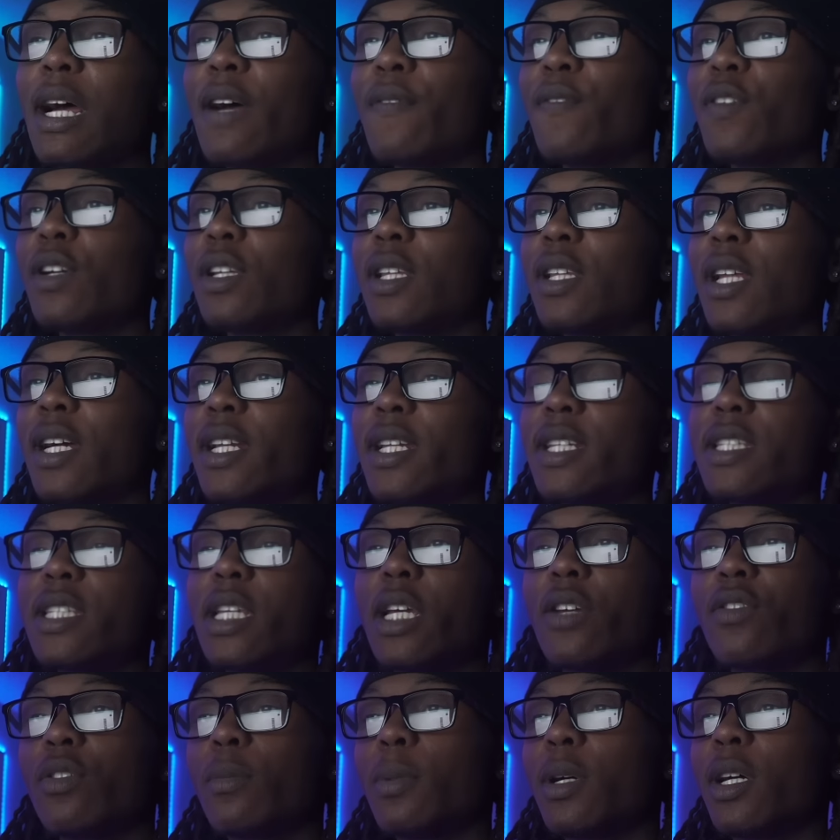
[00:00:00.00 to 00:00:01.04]
I feel like
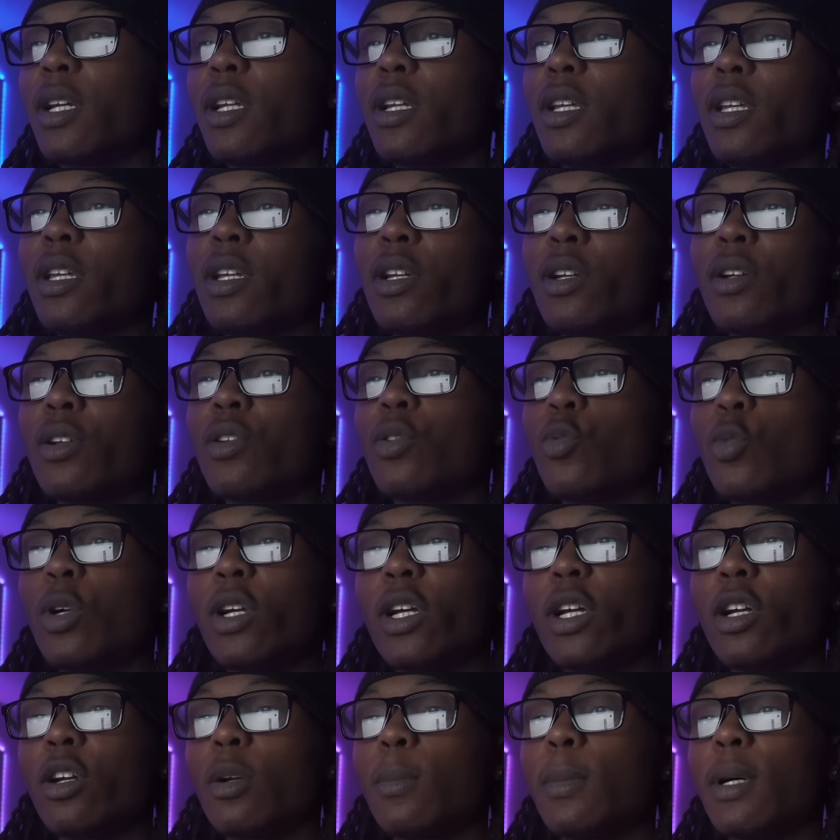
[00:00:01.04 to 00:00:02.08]
this everybody year
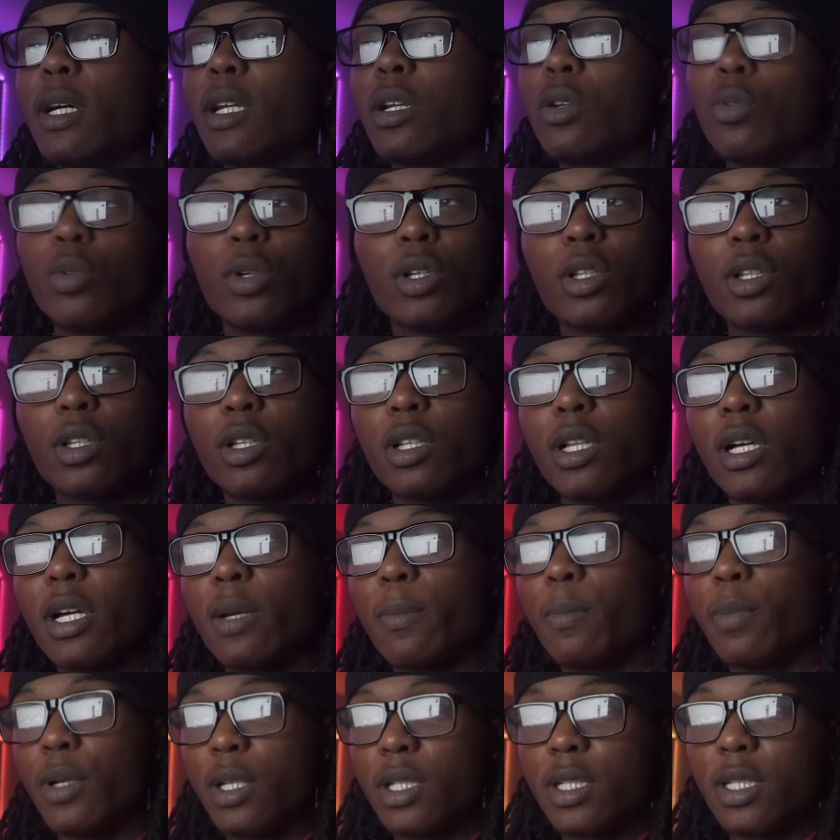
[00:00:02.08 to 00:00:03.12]
where everybody really,
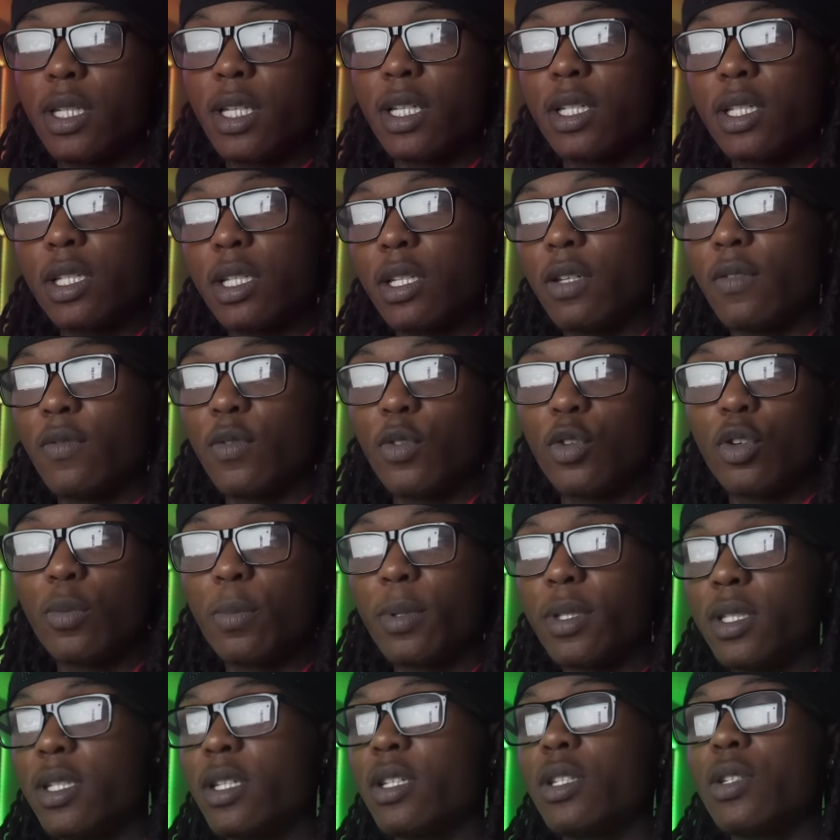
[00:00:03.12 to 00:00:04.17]
like, pushing their shit
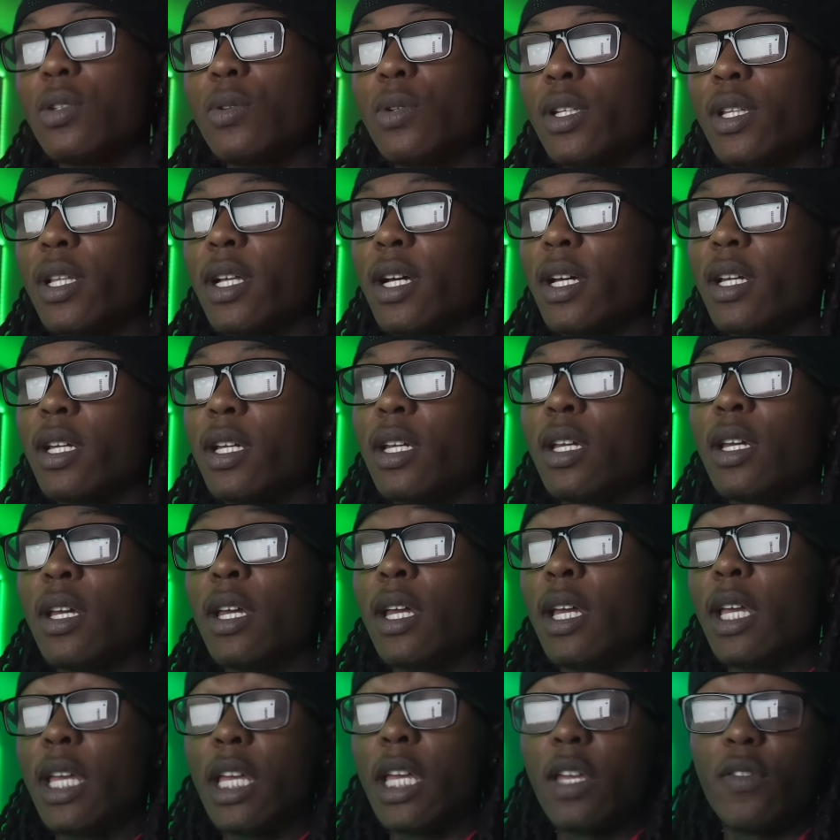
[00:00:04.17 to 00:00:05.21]
full potential. And, like,
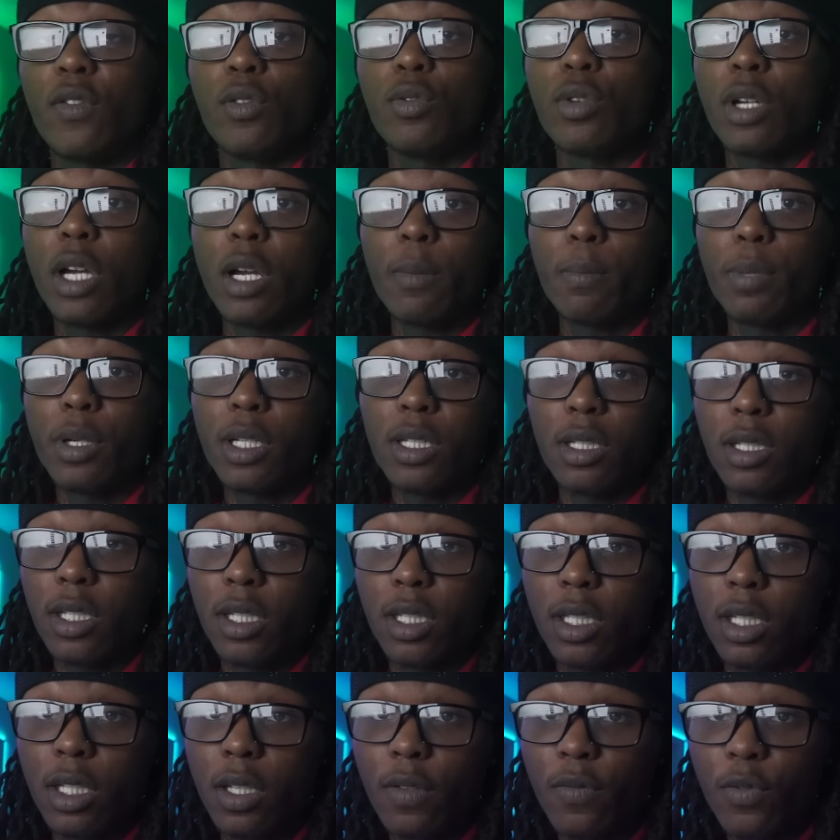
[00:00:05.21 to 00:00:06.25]
if you're not pushing
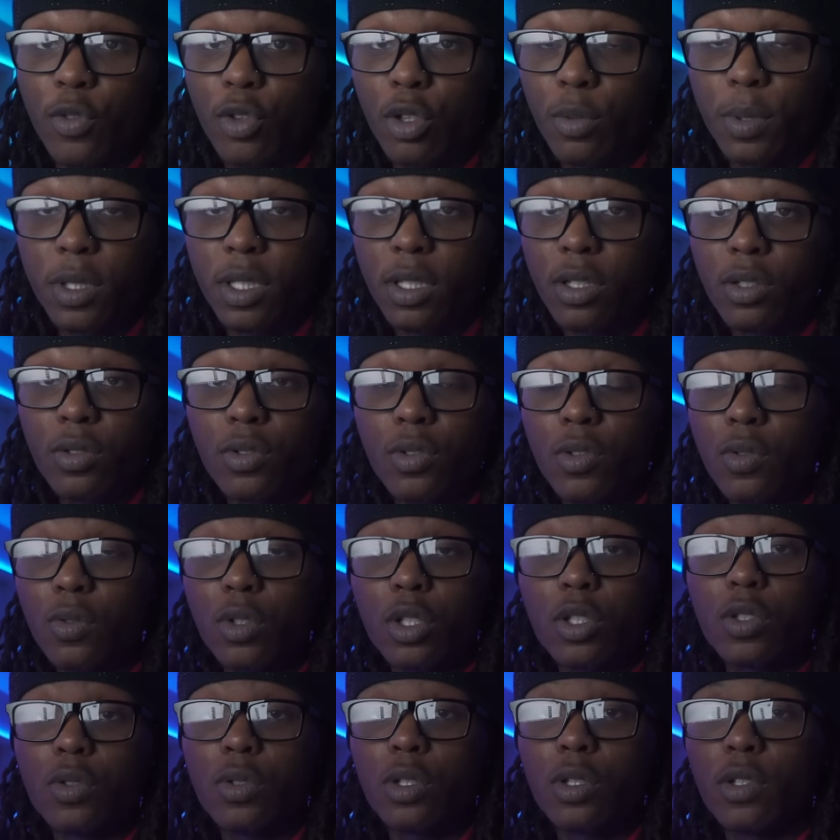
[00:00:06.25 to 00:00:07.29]
this shit full potential
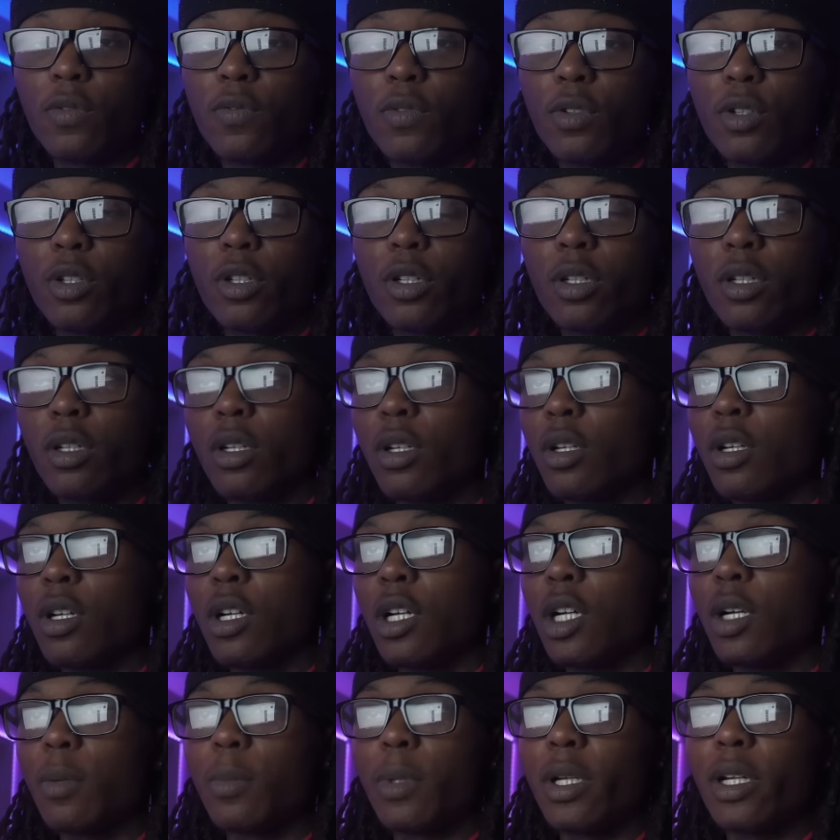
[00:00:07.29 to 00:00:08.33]
2024,
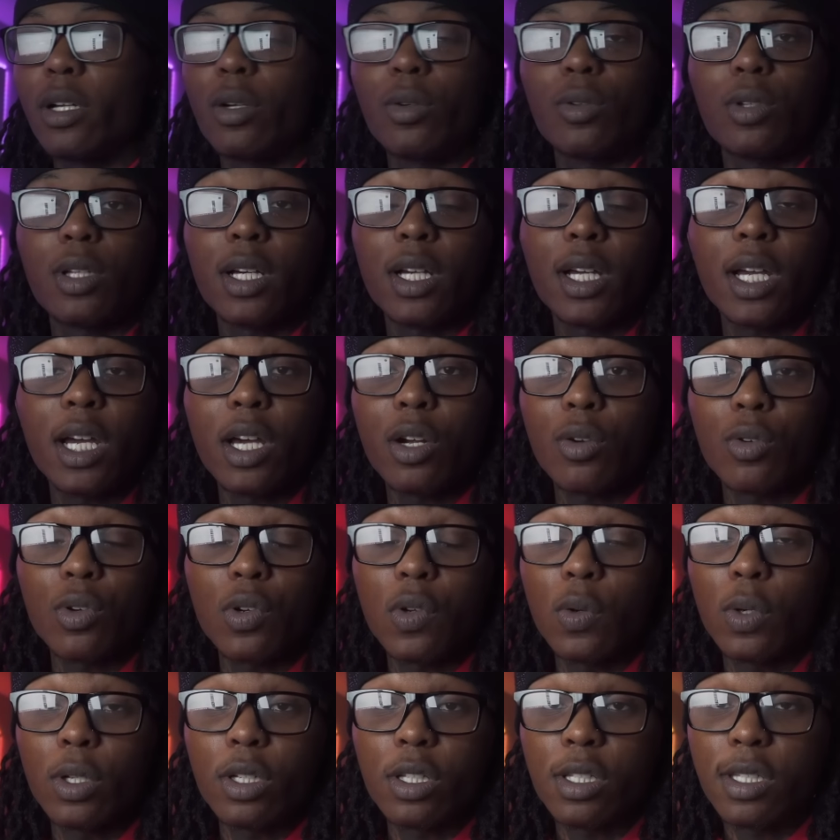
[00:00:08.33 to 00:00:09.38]
I'm not going to lie. I
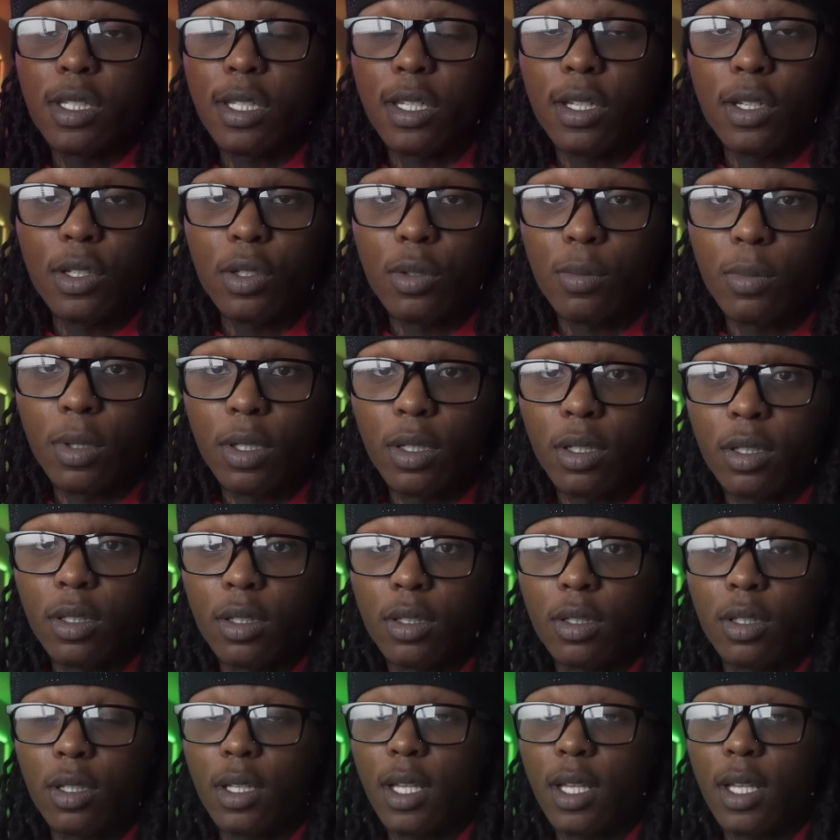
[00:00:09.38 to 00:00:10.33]
don't know what to tell you, bro.